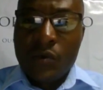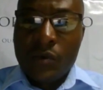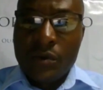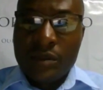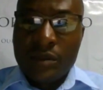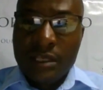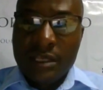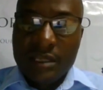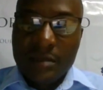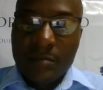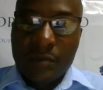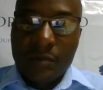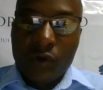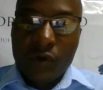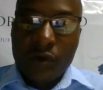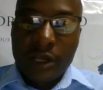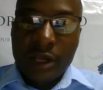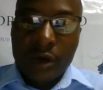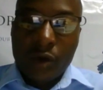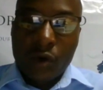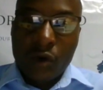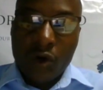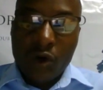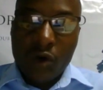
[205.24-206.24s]
within the broader
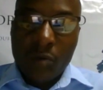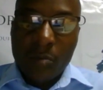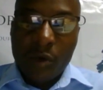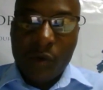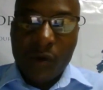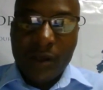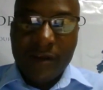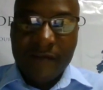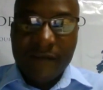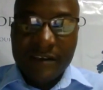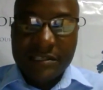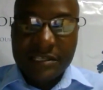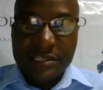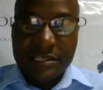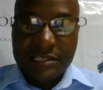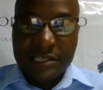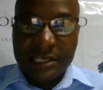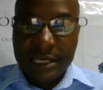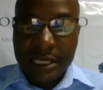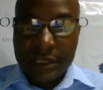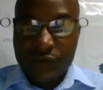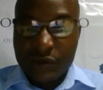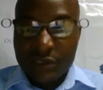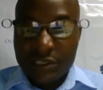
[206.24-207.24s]
economy where investors
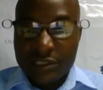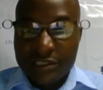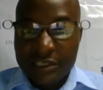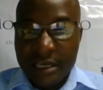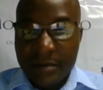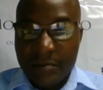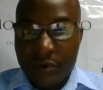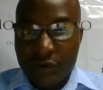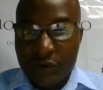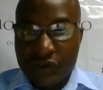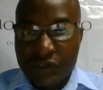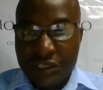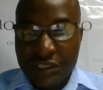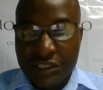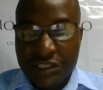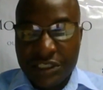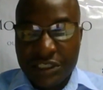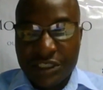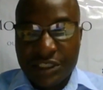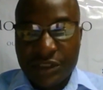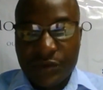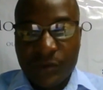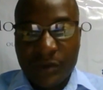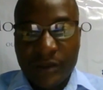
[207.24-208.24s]
can actually take
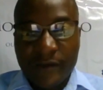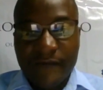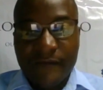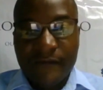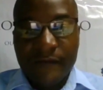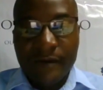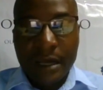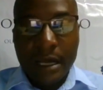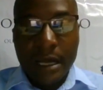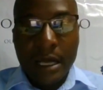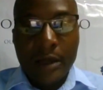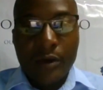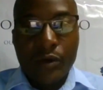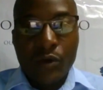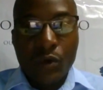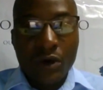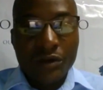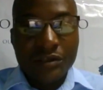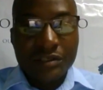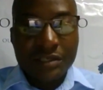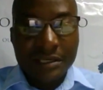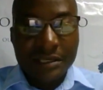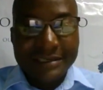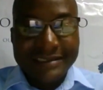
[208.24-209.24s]
positions. We've
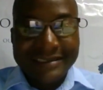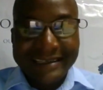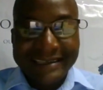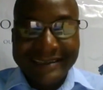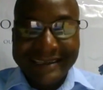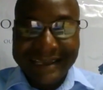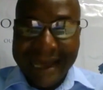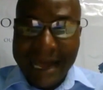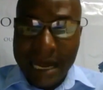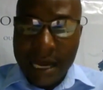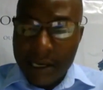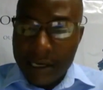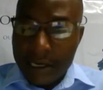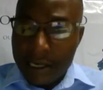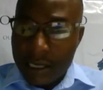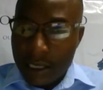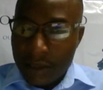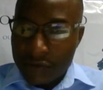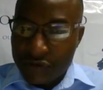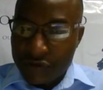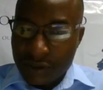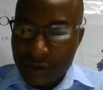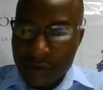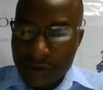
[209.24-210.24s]
noted the
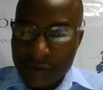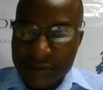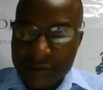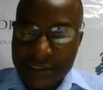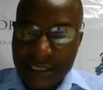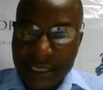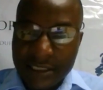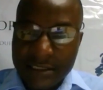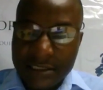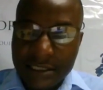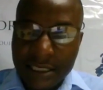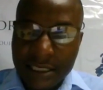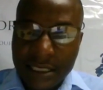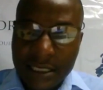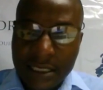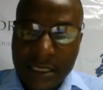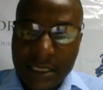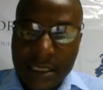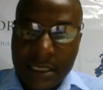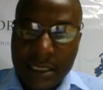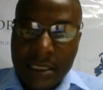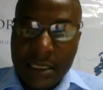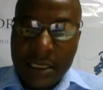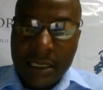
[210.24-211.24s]
agricultural sector,
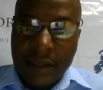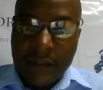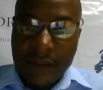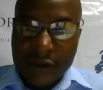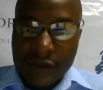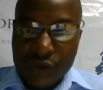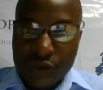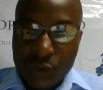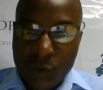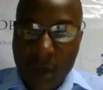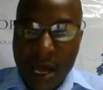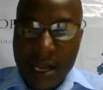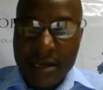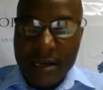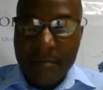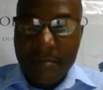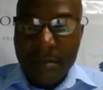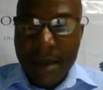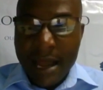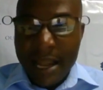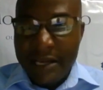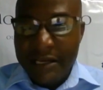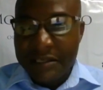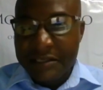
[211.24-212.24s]
that's one,
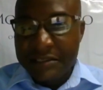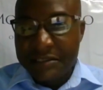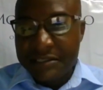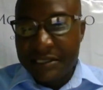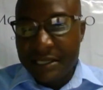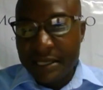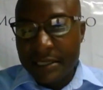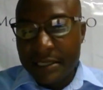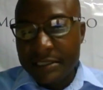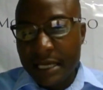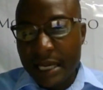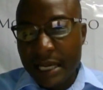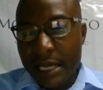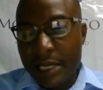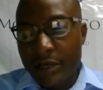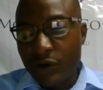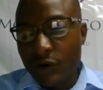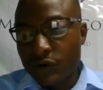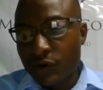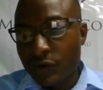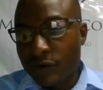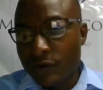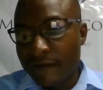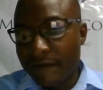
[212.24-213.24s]
mining sector, and
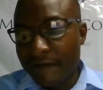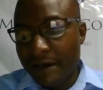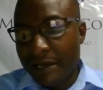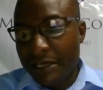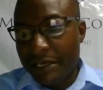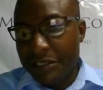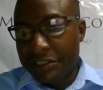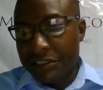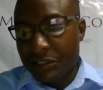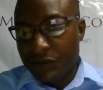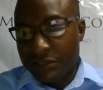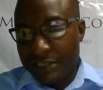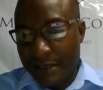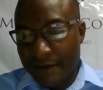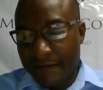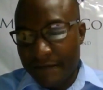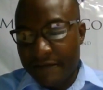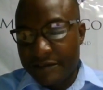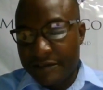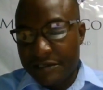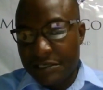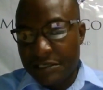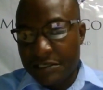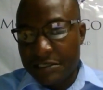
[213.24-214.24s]
also the financial
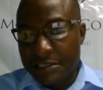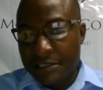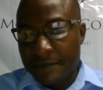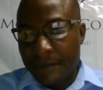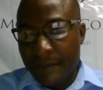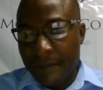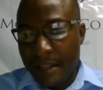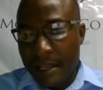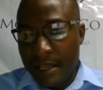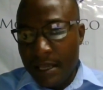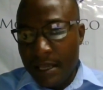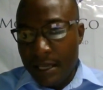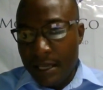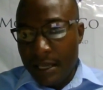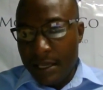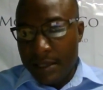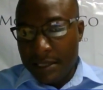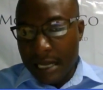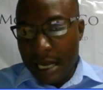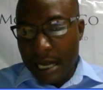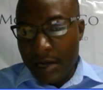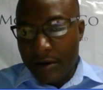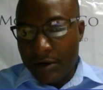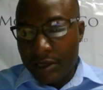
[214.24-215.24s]
services. In
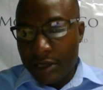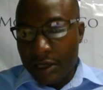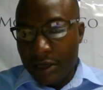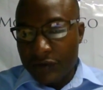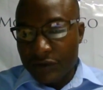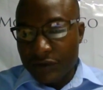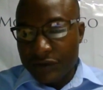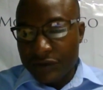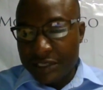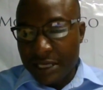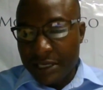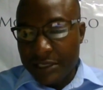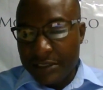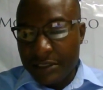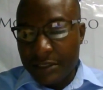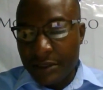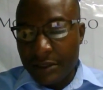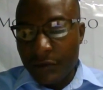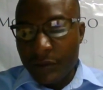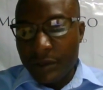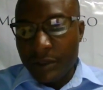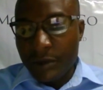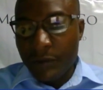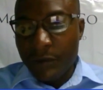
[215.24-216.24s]
the agricultural
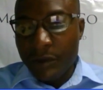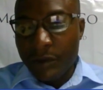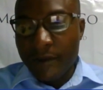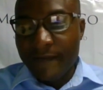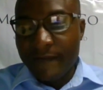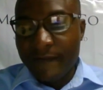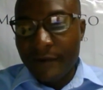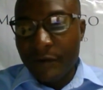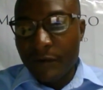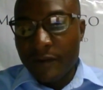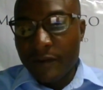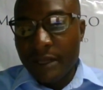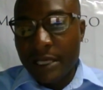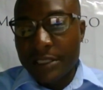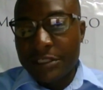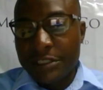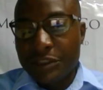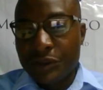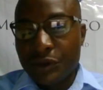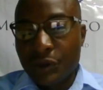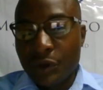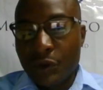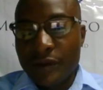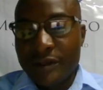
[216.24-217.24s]
sector, we feel that
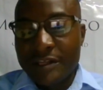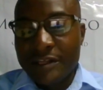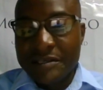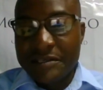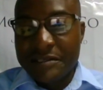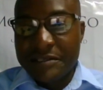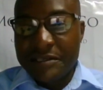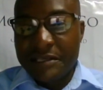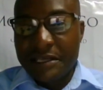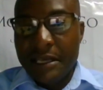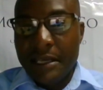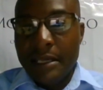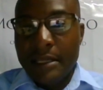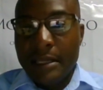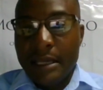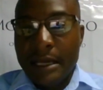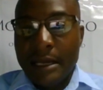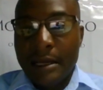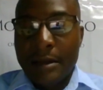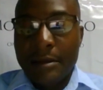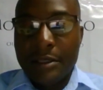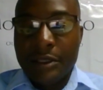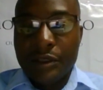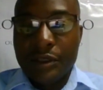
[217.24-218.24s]
this year
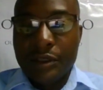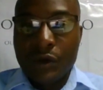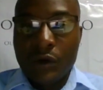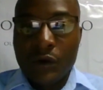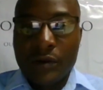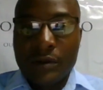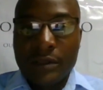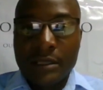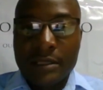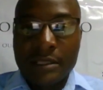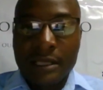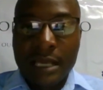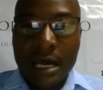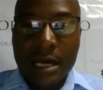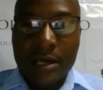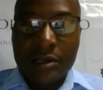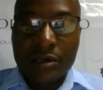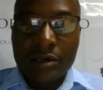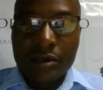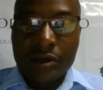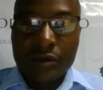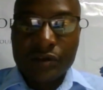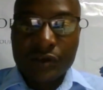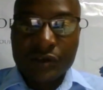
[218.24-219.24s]
the
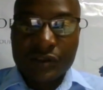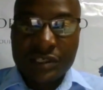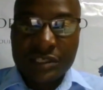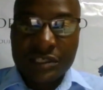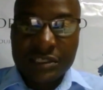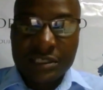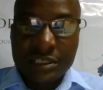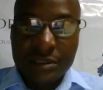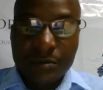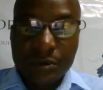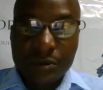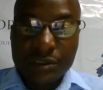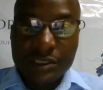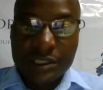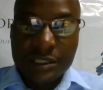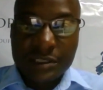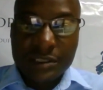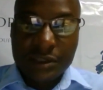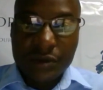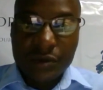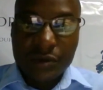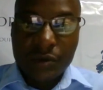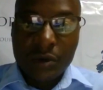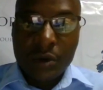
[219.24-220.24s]
agricultural
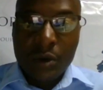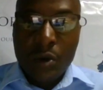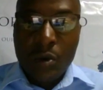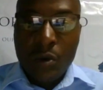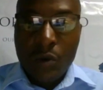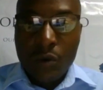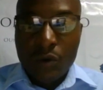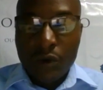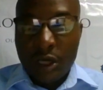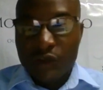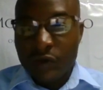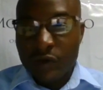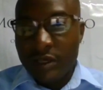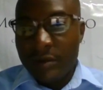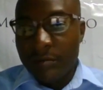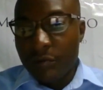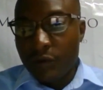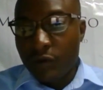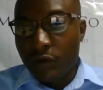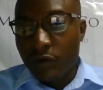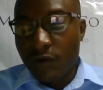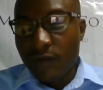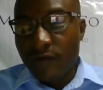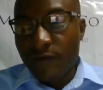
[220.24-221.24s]
season would actually
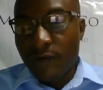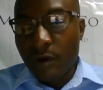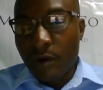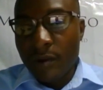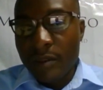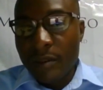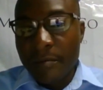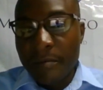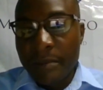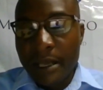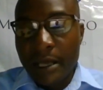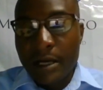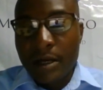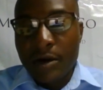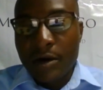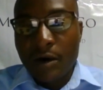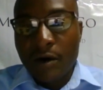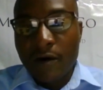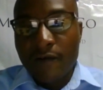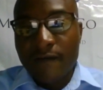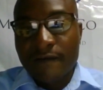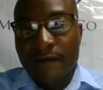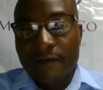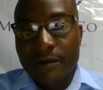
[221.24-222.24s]
improve on the back
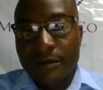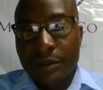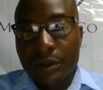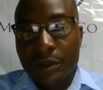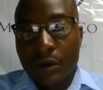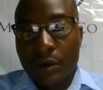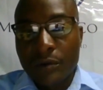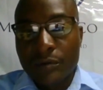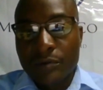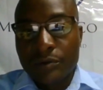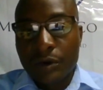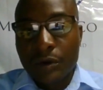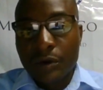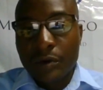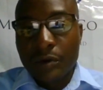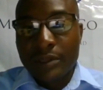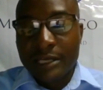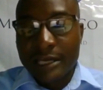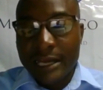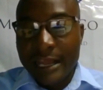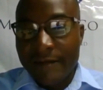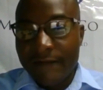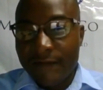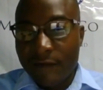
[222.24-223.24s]
of
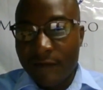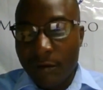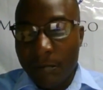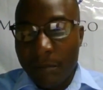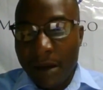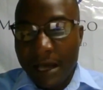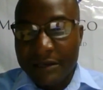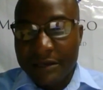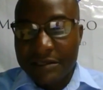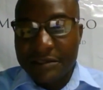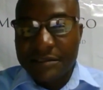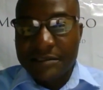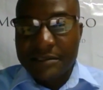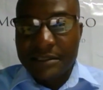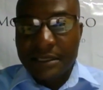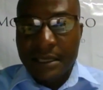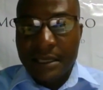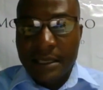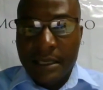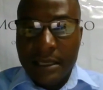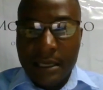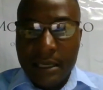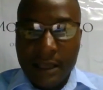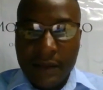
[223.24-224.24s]
the rainfall patterns
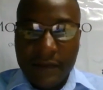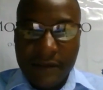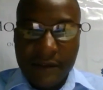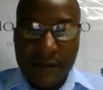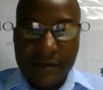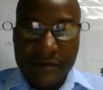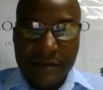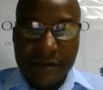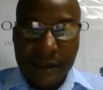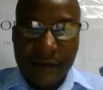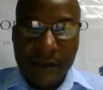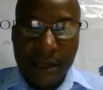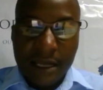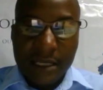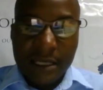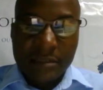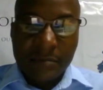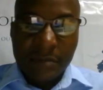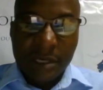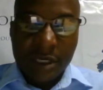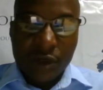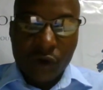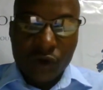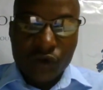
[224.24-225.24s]
and things like that.
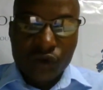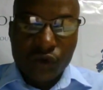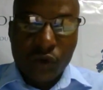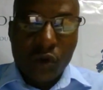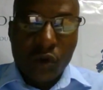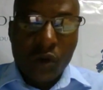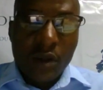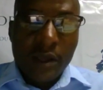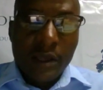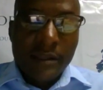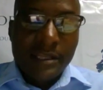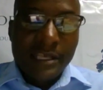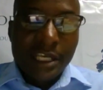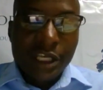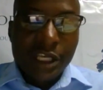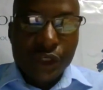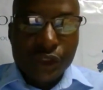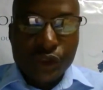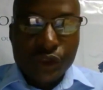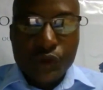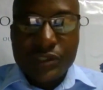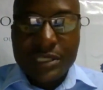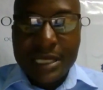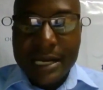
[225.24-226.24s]
But also the
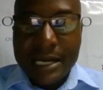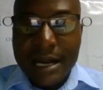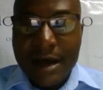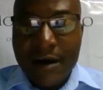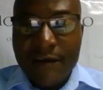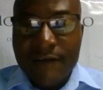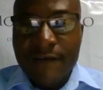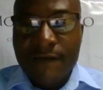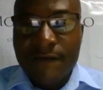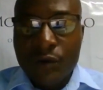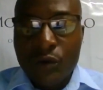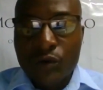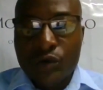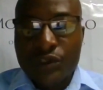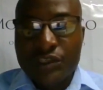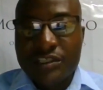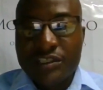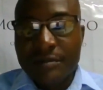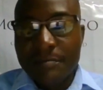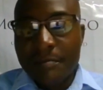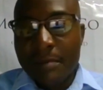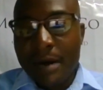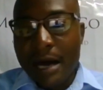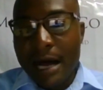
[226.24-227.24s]
issues around
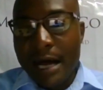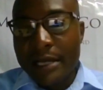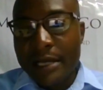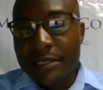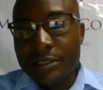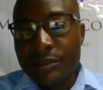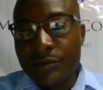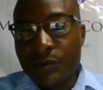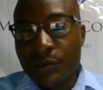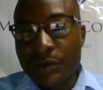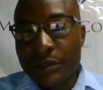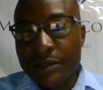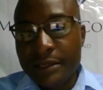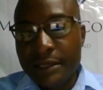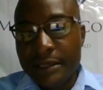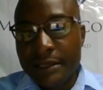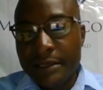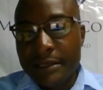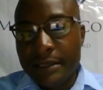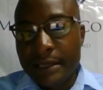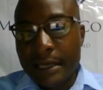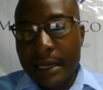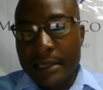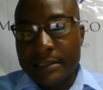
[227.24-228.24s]
food demand
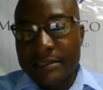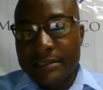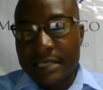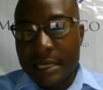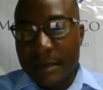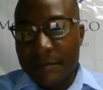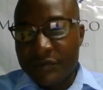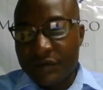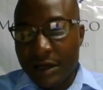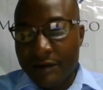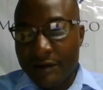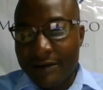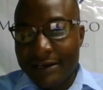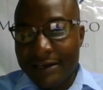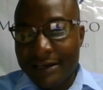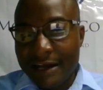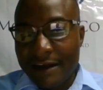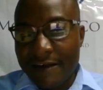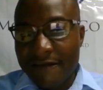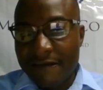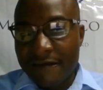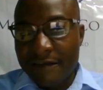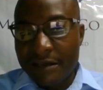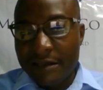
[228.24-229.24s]
within sub-Saharan
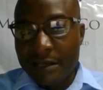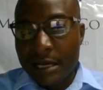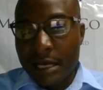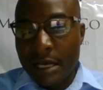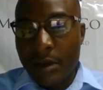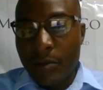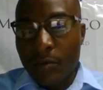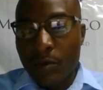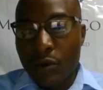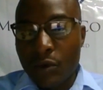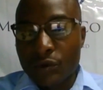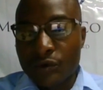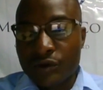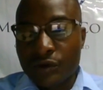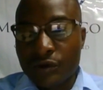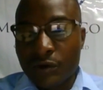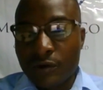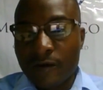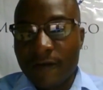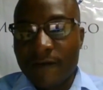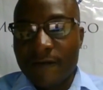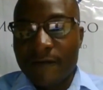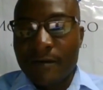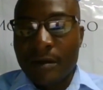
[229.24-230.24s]
Africa will
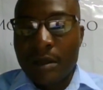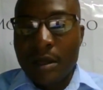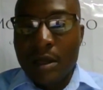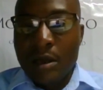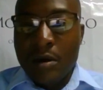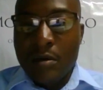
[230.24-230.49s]
sort of